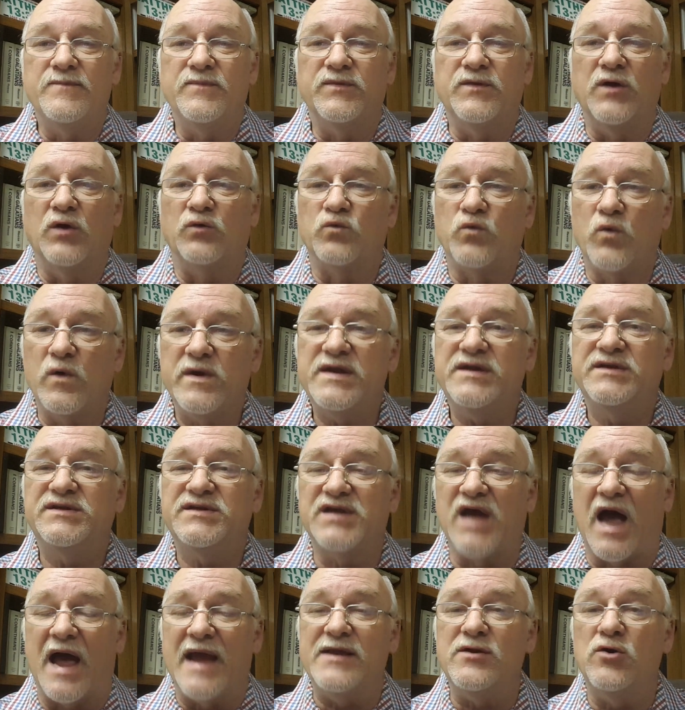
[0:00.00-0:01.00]
the
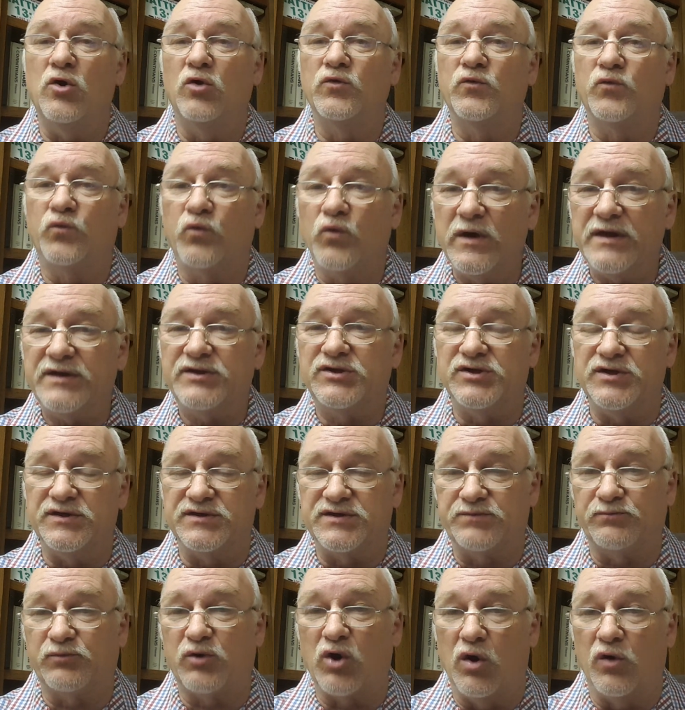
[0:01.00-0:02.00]
Recycled
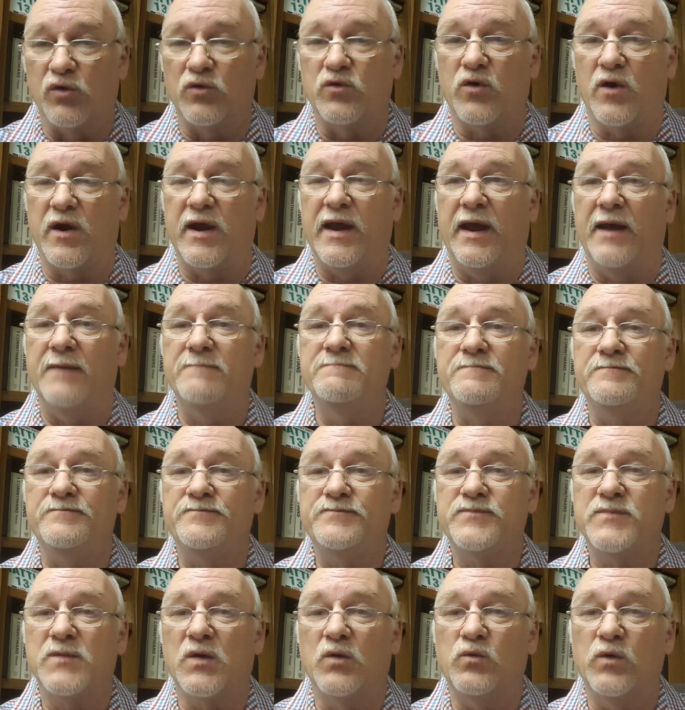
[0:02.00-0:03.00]
Riches program,
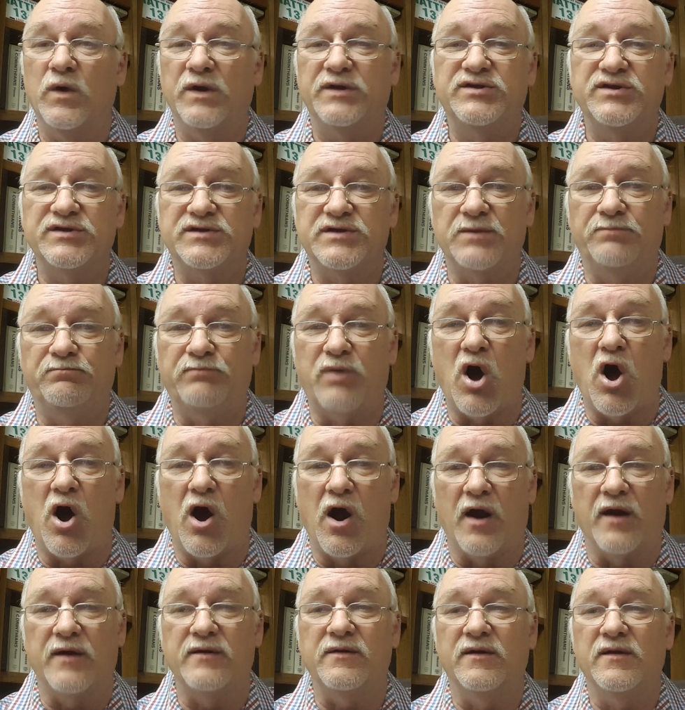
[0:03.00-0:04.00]
which is a
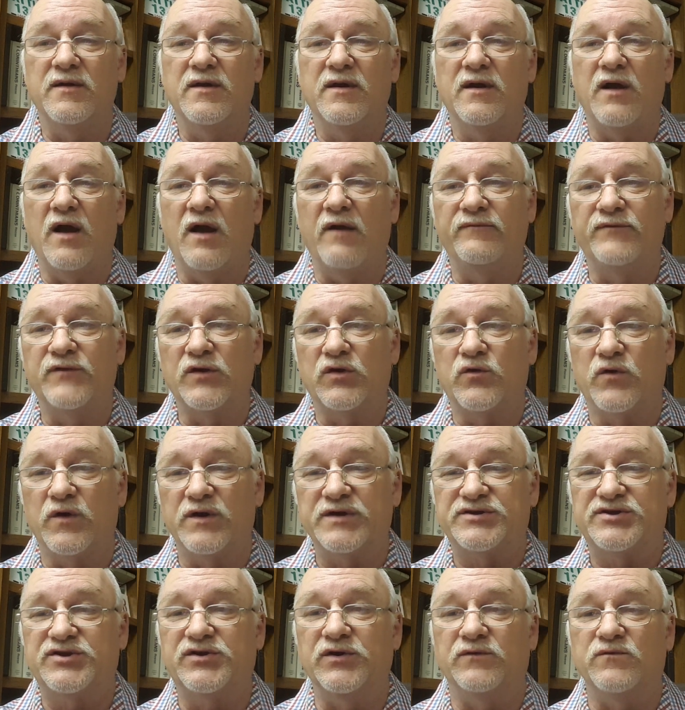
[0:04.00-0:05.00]
part of the
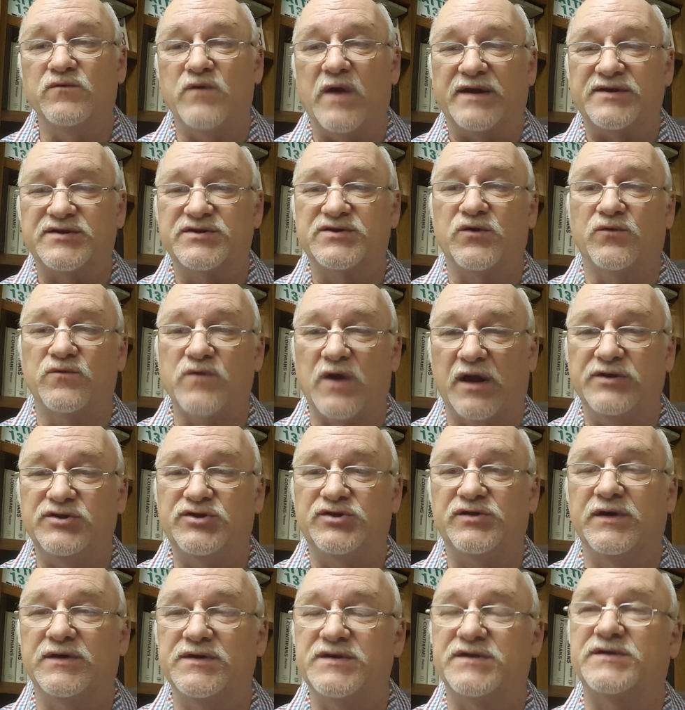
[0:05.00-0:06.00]
Christian
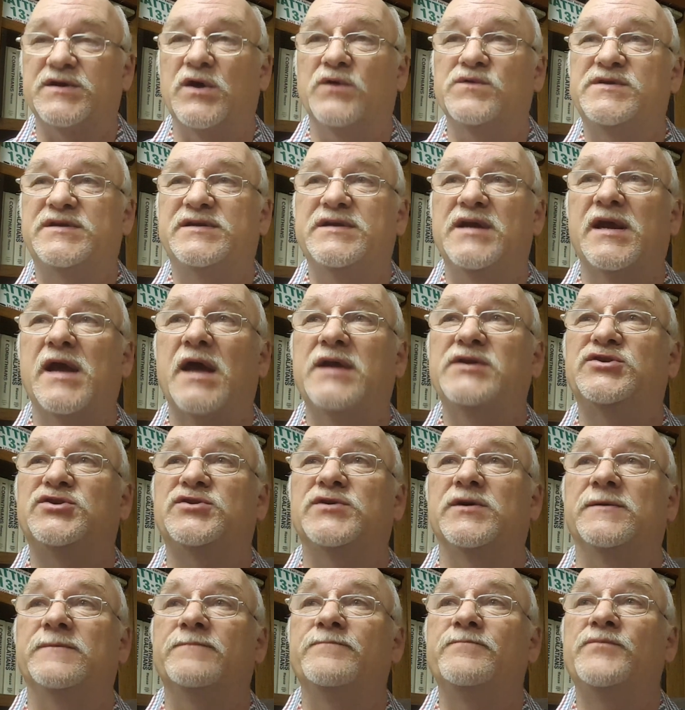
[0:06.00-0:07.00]
Restoration
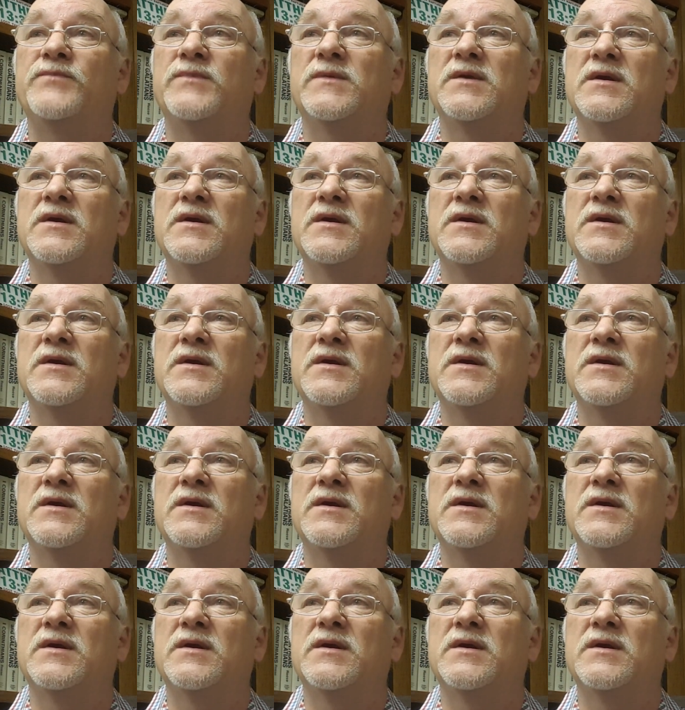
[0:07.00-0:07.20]
Association.